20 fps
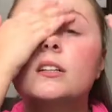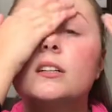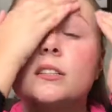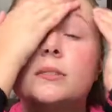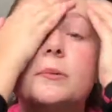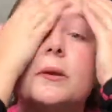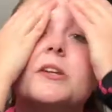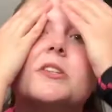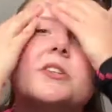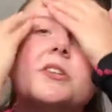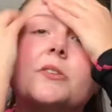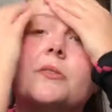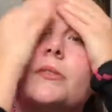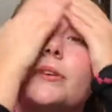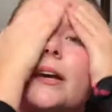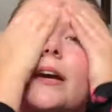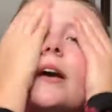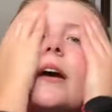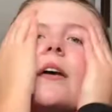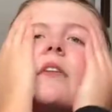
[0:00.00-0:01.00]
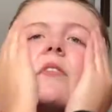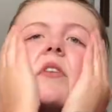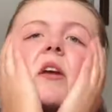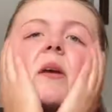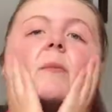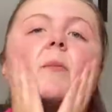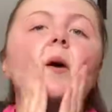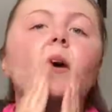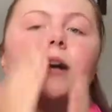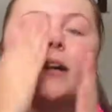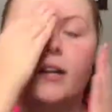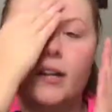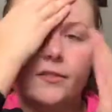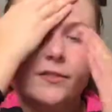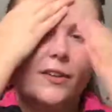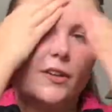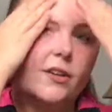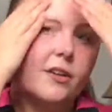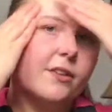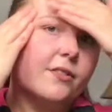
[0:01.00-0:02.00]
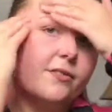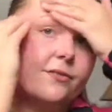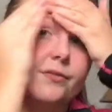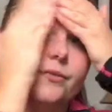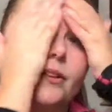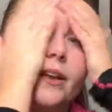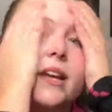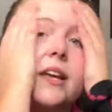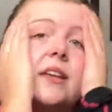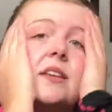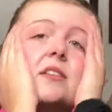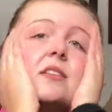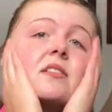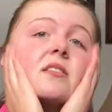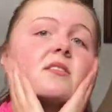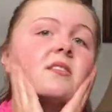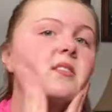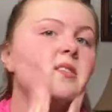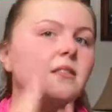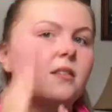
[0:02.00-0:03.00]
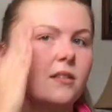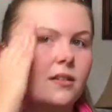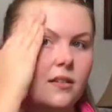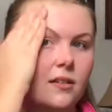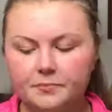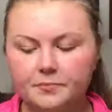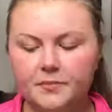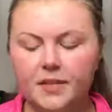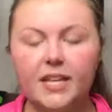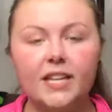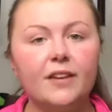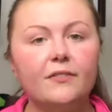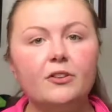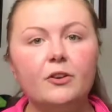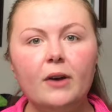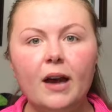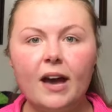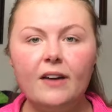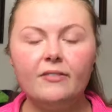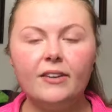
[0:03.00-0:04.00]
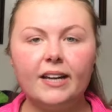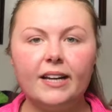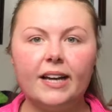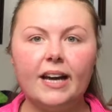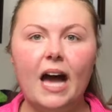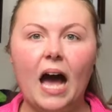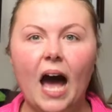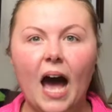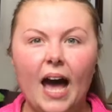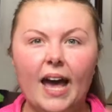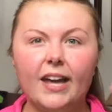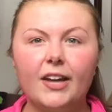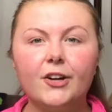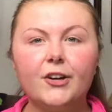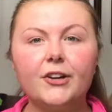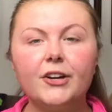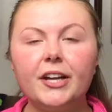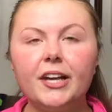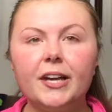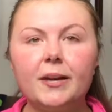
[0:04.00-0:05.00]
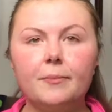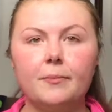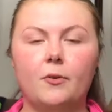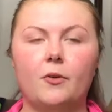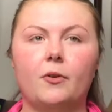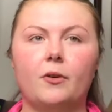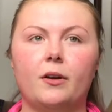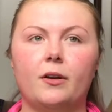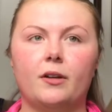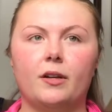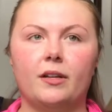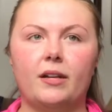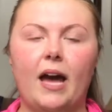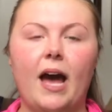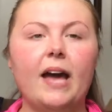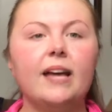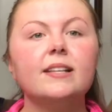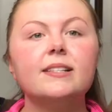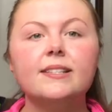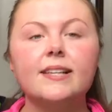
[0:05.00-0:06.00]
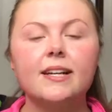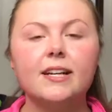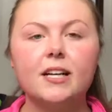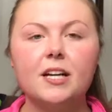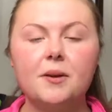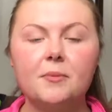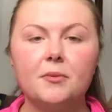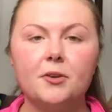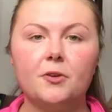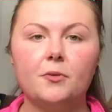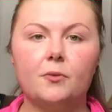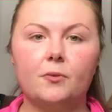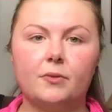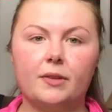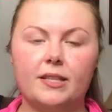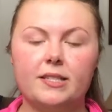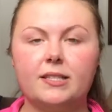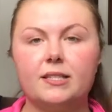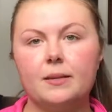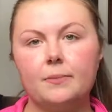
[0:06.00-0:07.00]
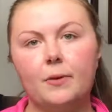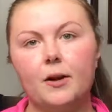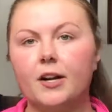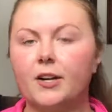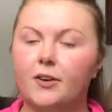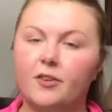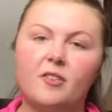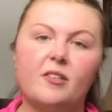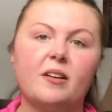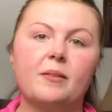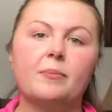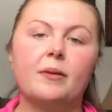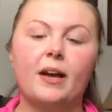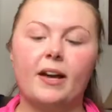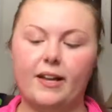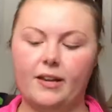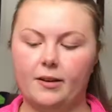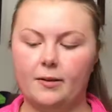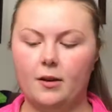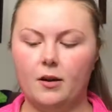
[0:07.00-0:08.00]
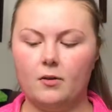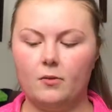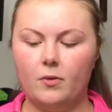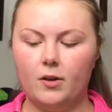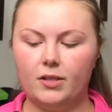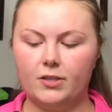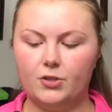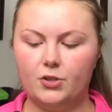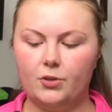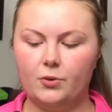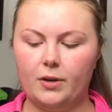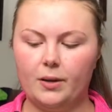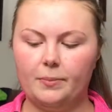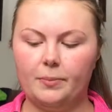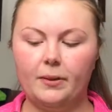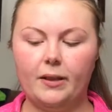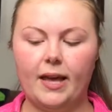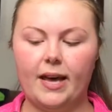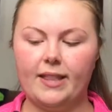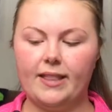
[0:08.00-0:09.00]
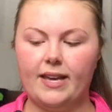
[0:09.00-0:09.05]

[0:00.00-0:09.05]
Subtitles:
just make sure you get every part of your face. And if you have like an eye cream or an eye serum, this is the part you want to apply